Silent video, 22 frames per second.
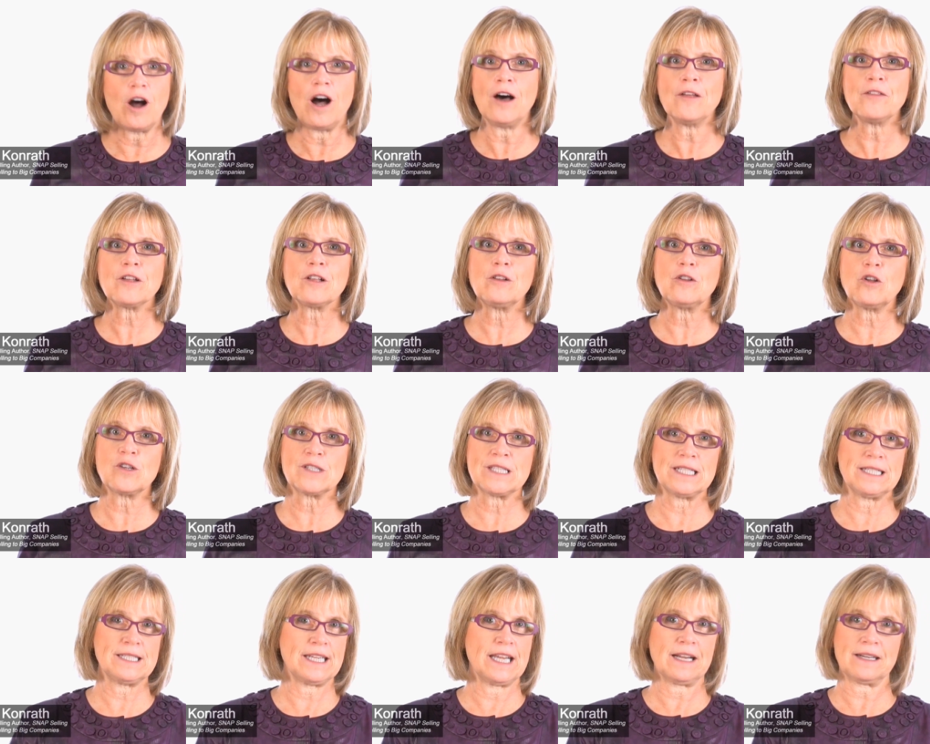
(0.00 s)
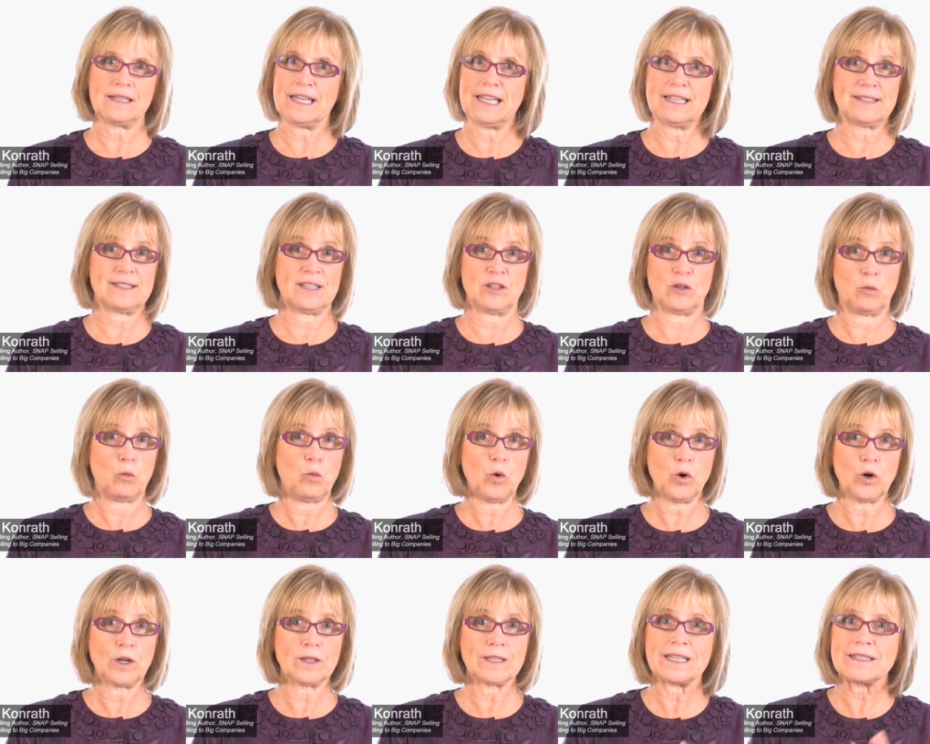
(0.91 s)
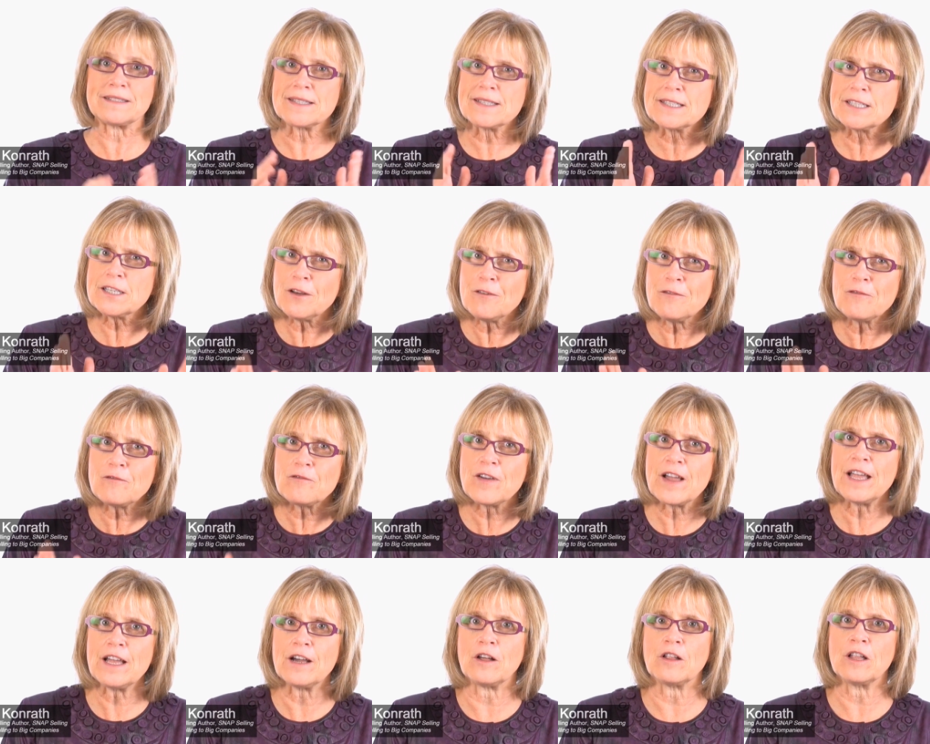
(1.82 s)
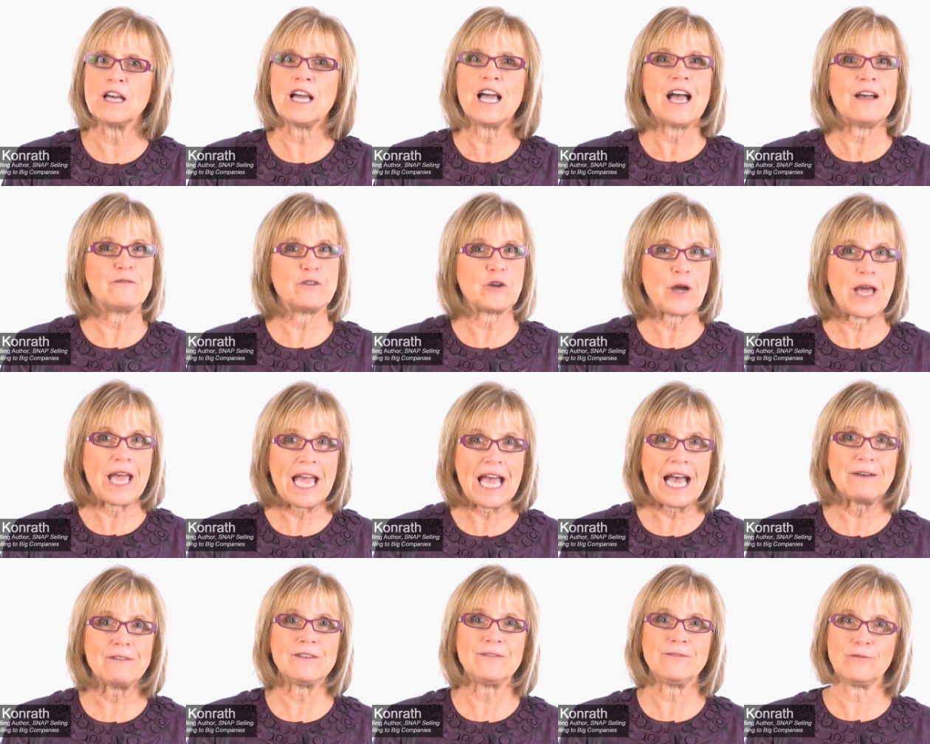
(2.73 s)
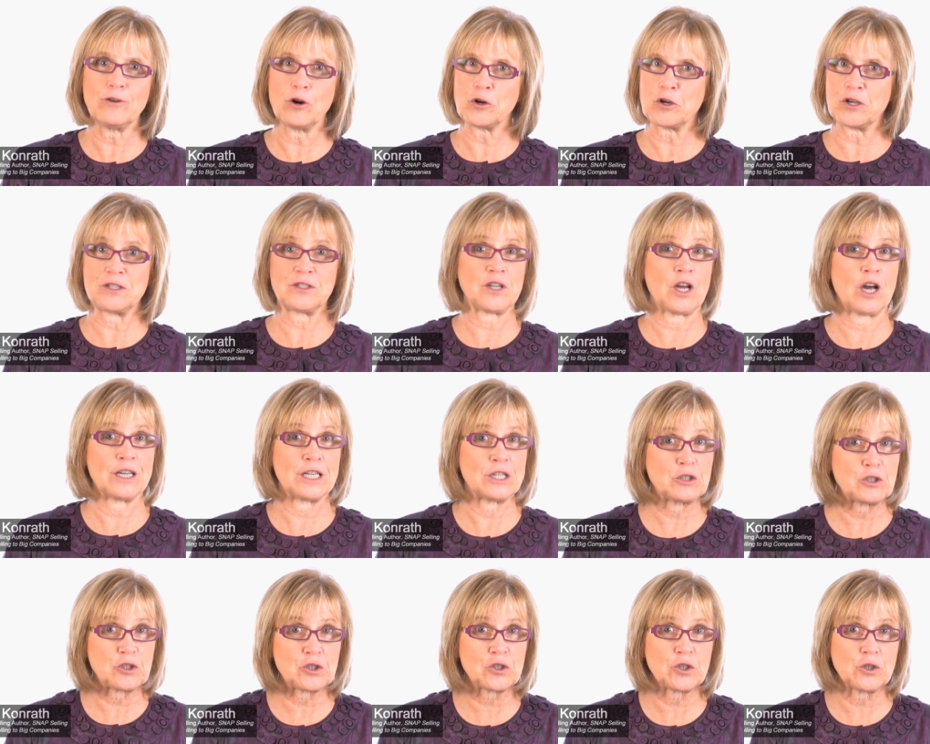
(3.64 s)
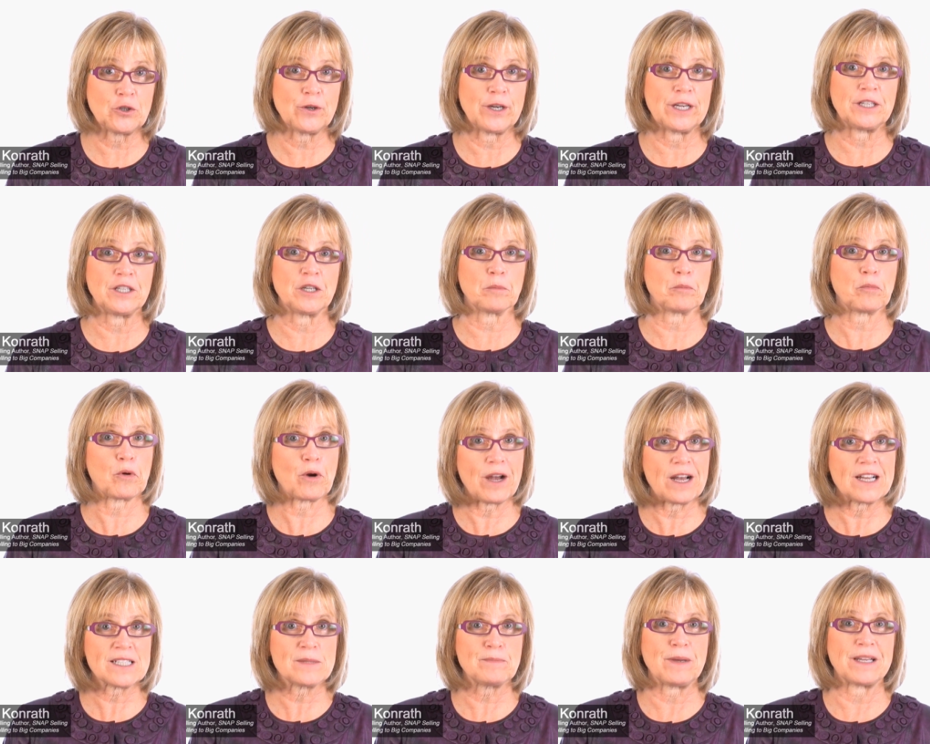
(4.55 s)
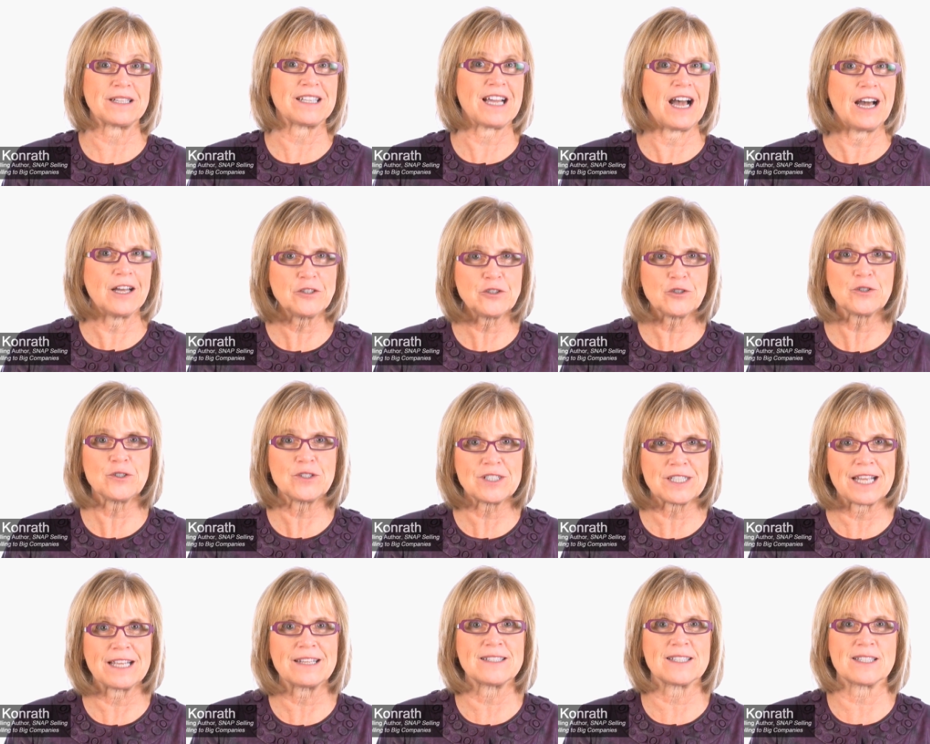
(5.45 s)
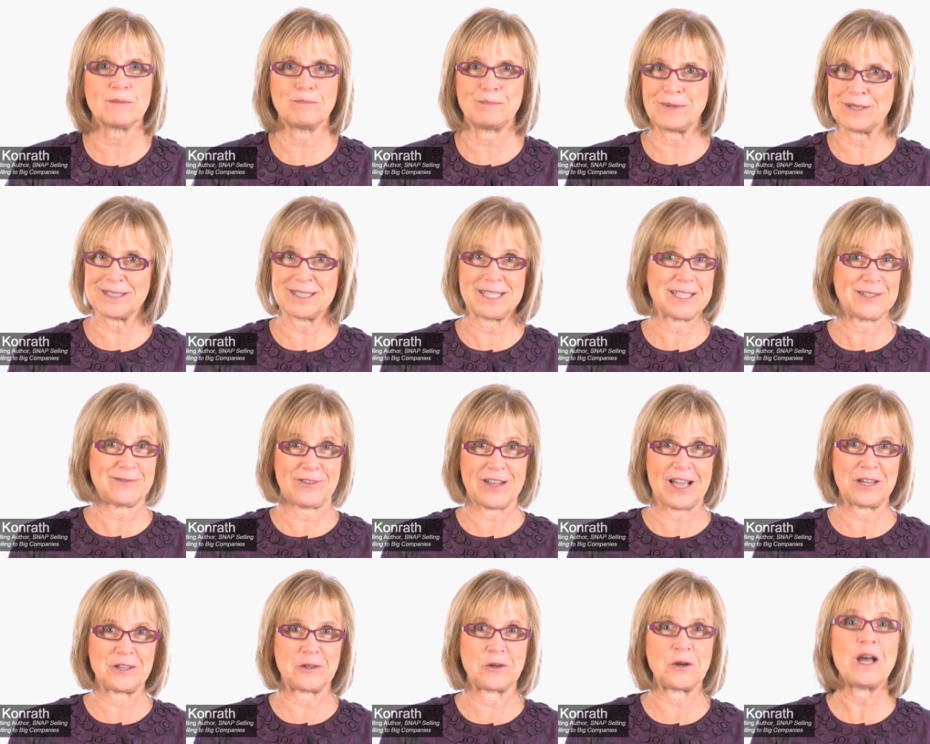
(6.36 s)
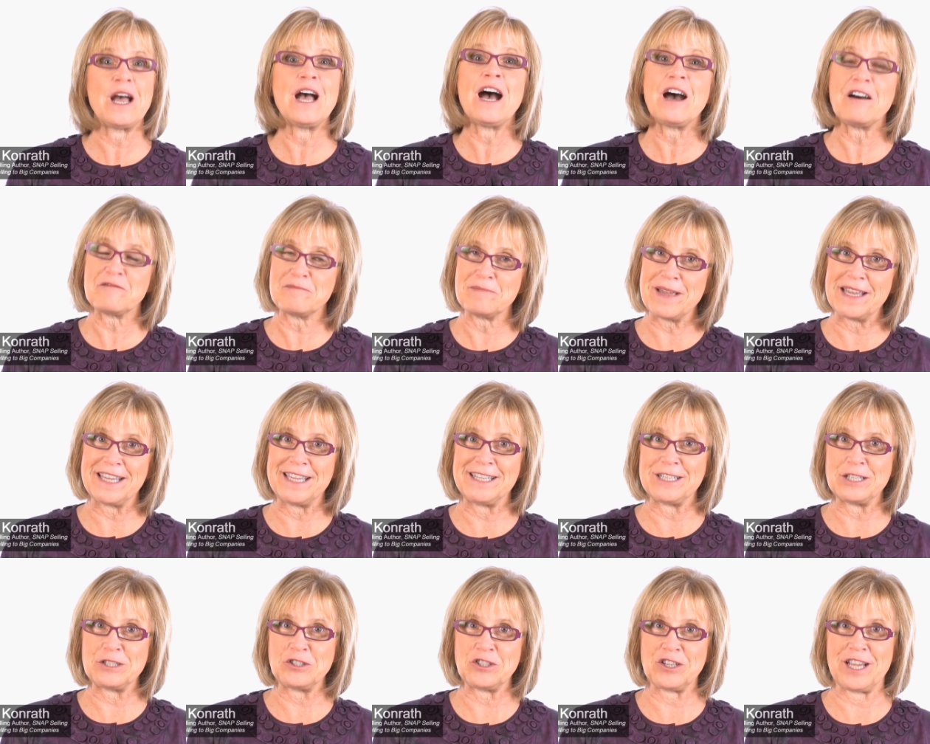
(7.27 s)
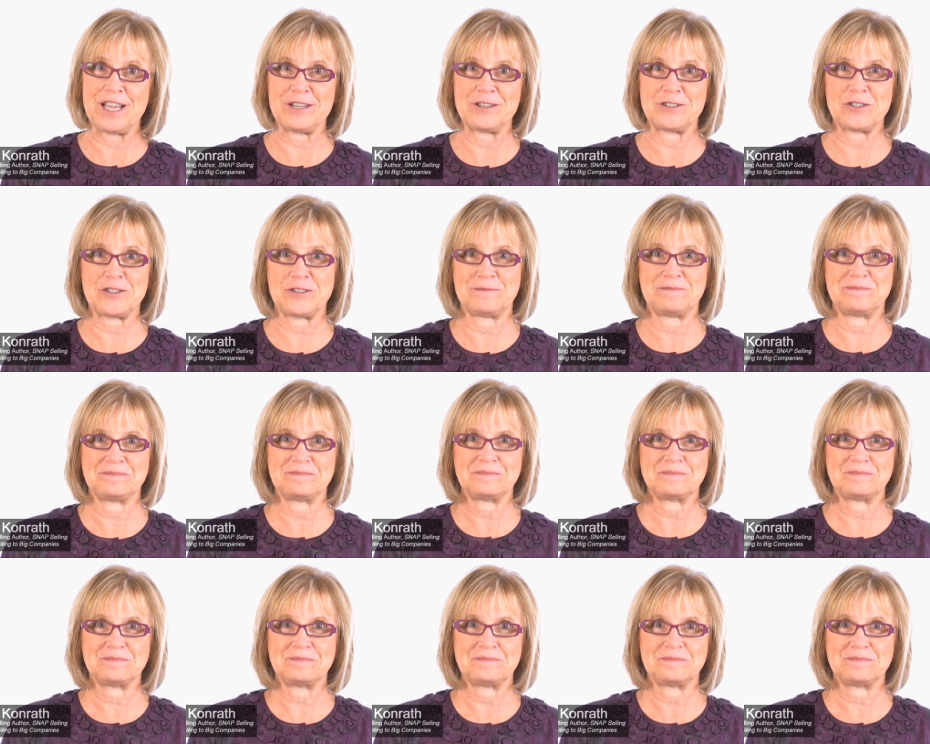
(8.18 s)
all the closing techniques in the world and still fail if you haven't focused on ensuring your prospect understands the business value of making a change.